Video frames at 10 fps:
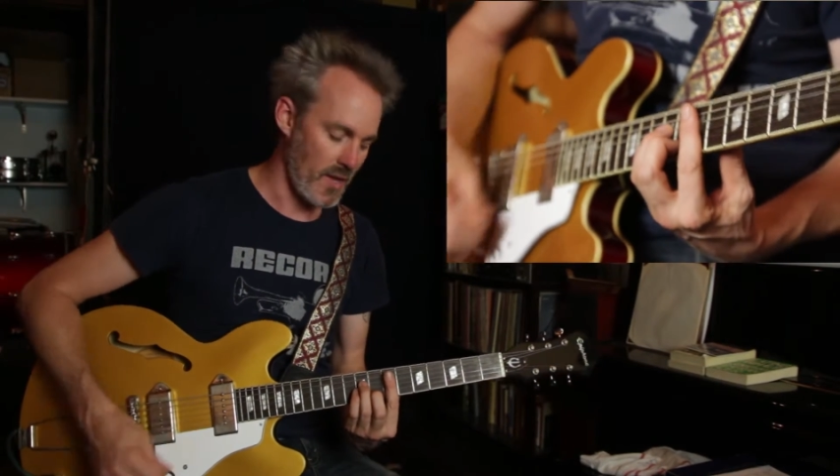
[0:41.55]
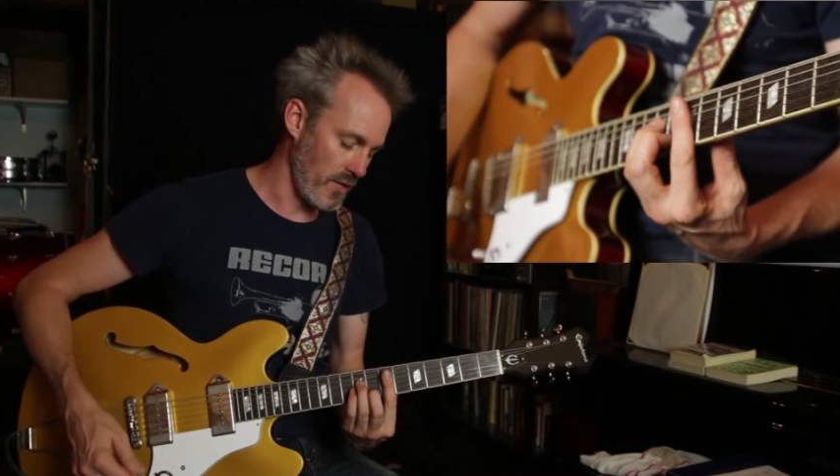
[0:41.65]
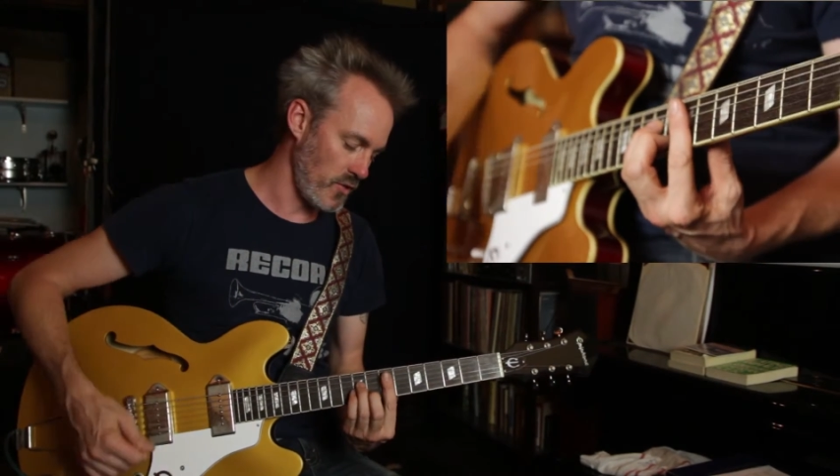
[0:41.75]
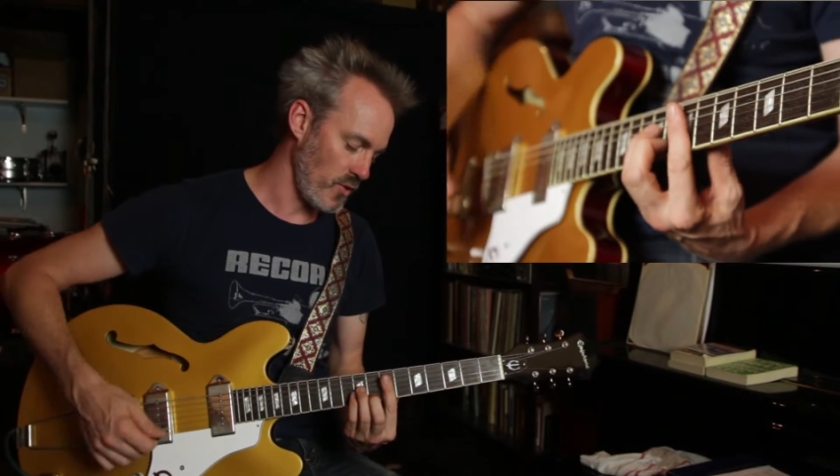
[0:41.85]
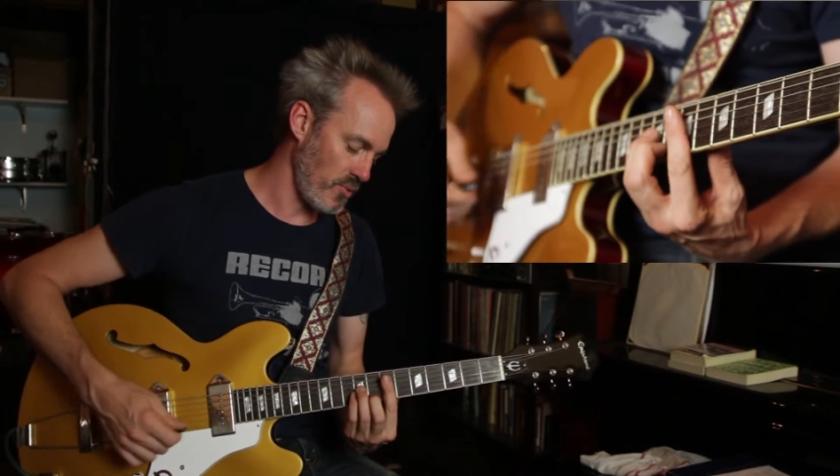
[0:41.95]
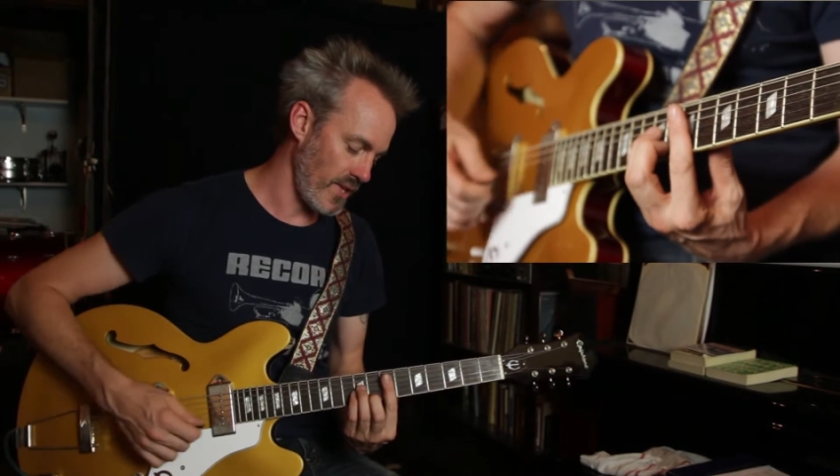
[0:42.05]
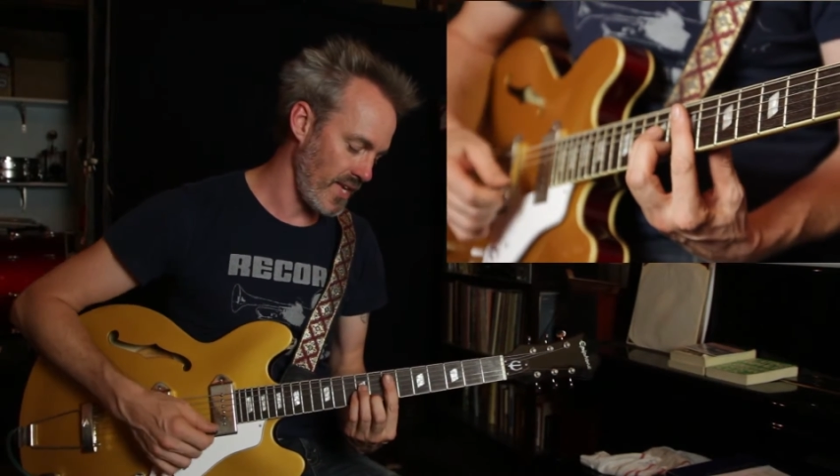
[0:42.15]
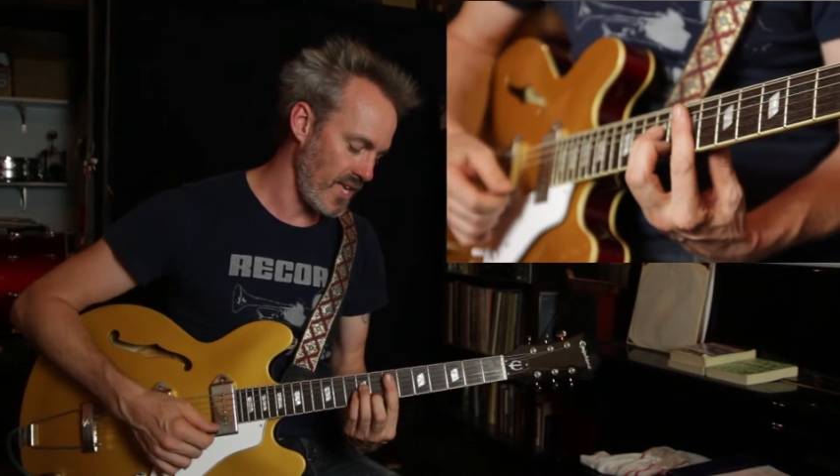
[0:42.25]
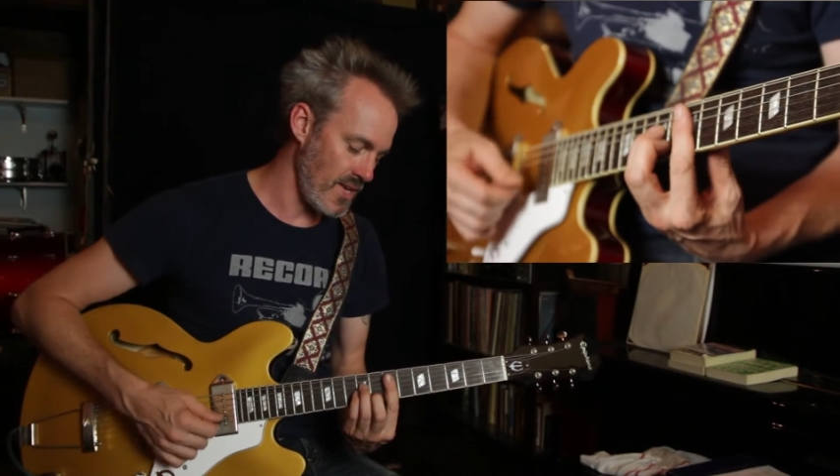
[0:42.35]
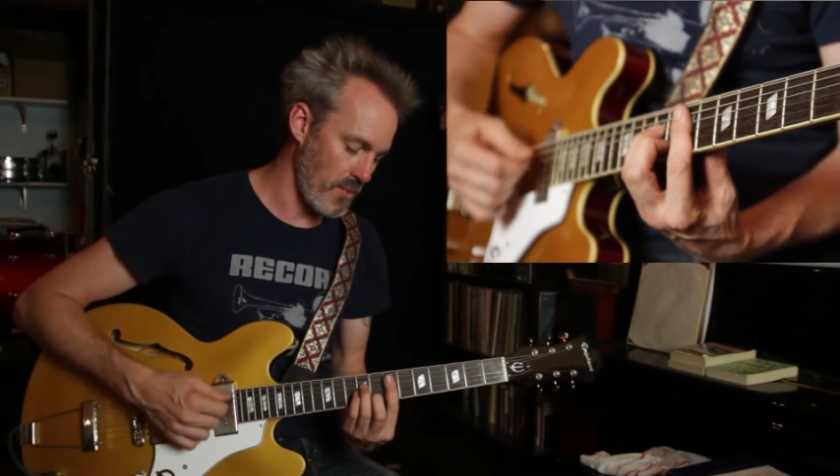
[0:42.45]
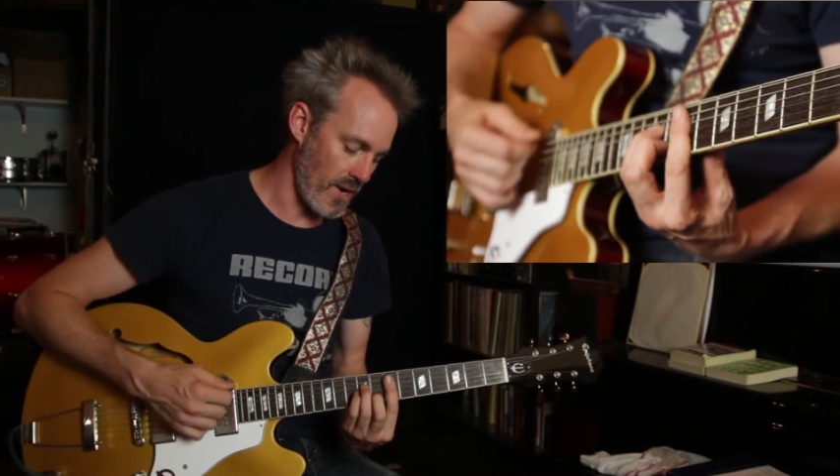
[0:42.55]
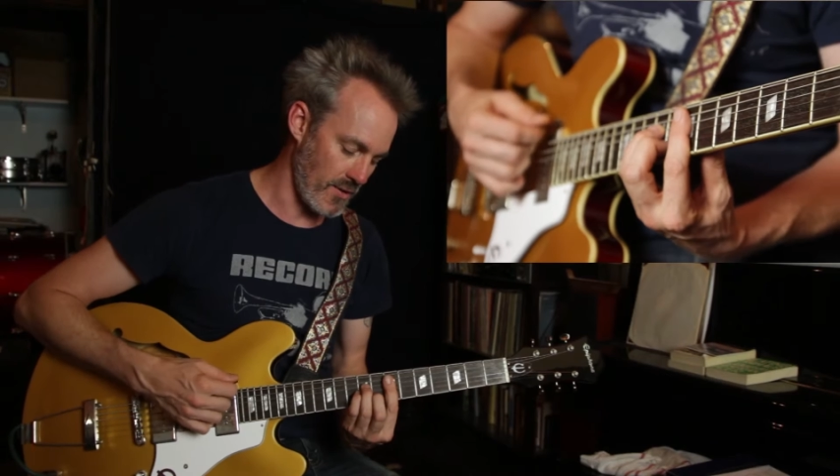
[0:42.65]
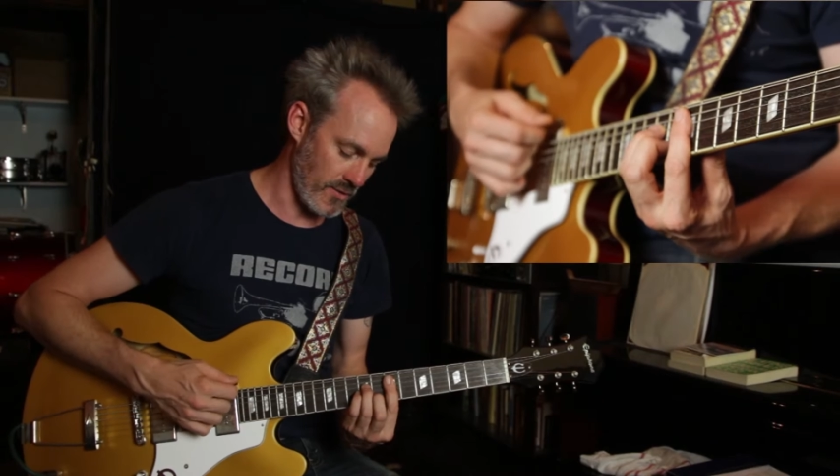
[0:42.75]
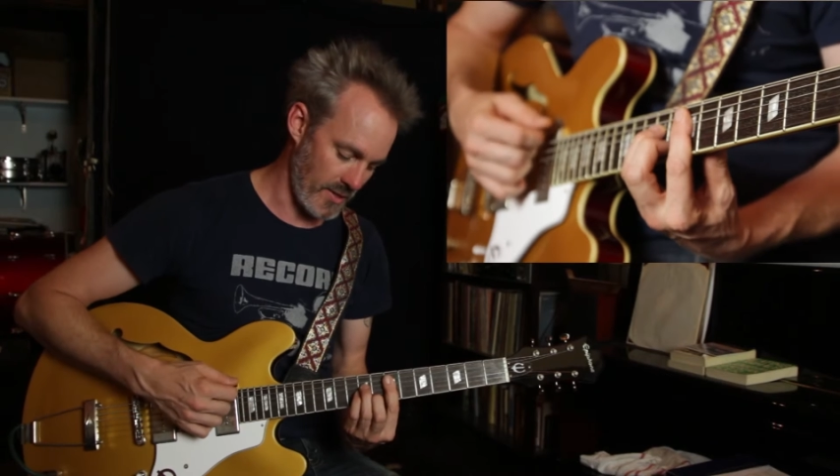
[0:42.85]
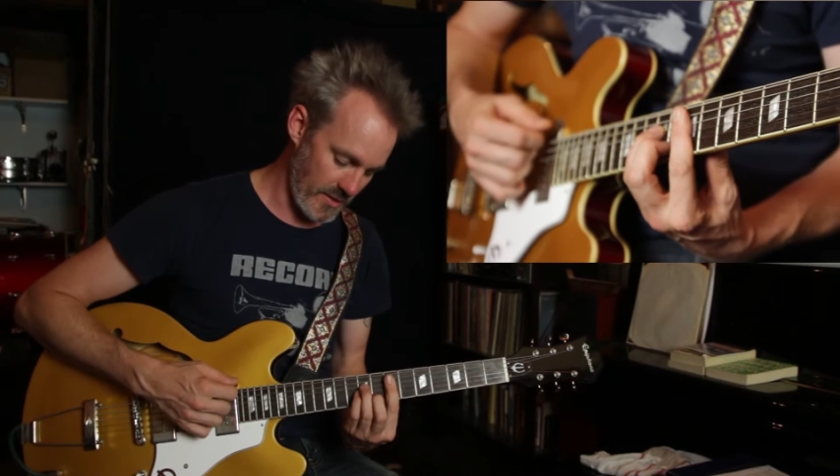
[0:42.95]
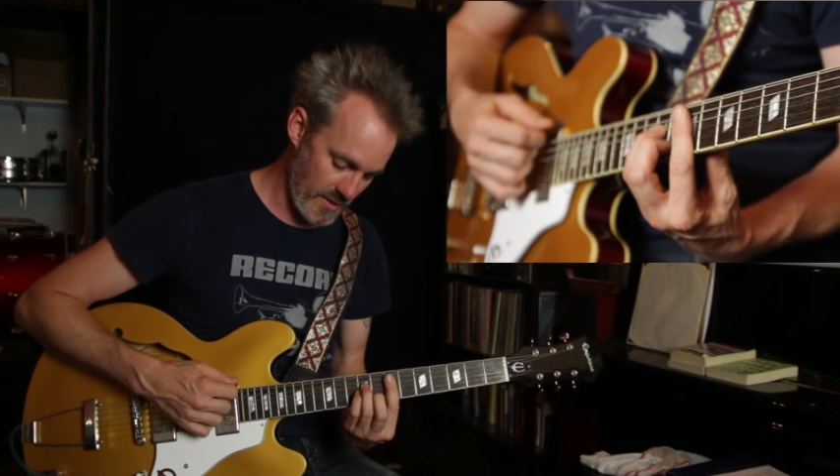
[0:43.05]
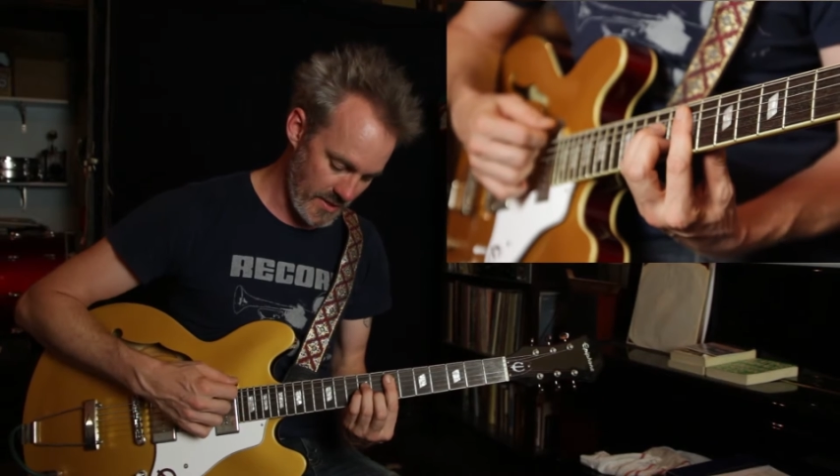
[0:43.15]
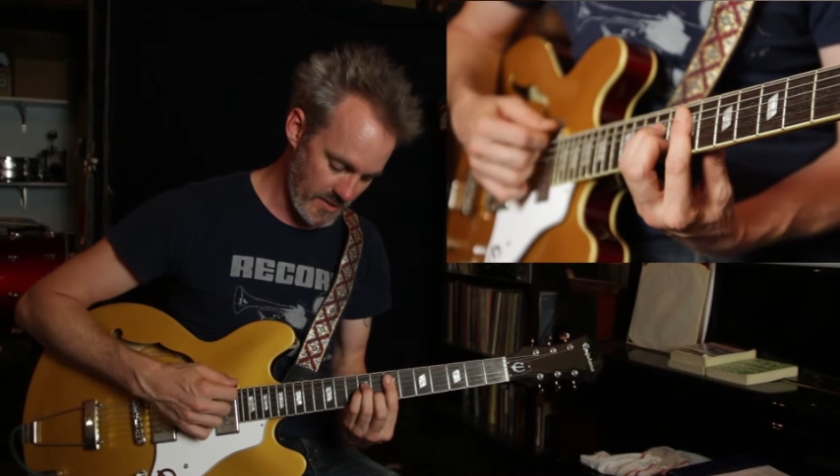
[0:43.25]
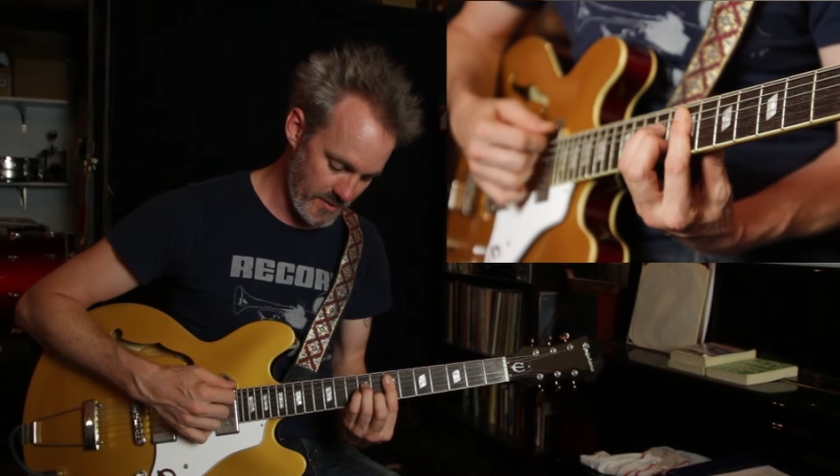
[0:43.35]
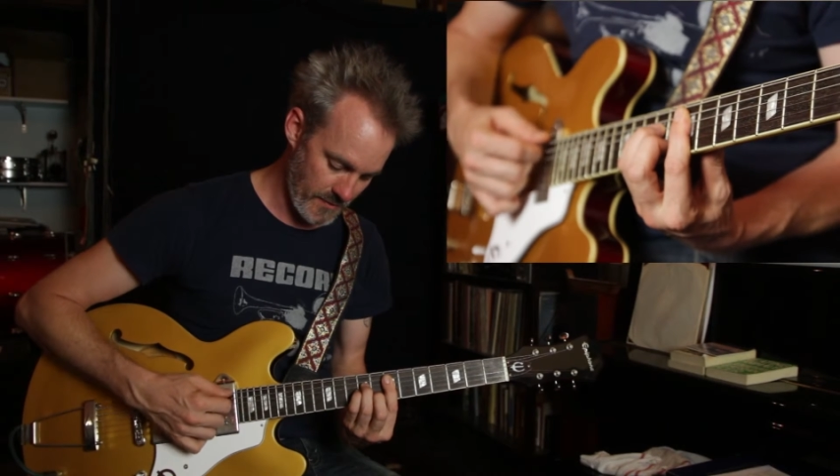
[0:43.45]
I could play E minor like this,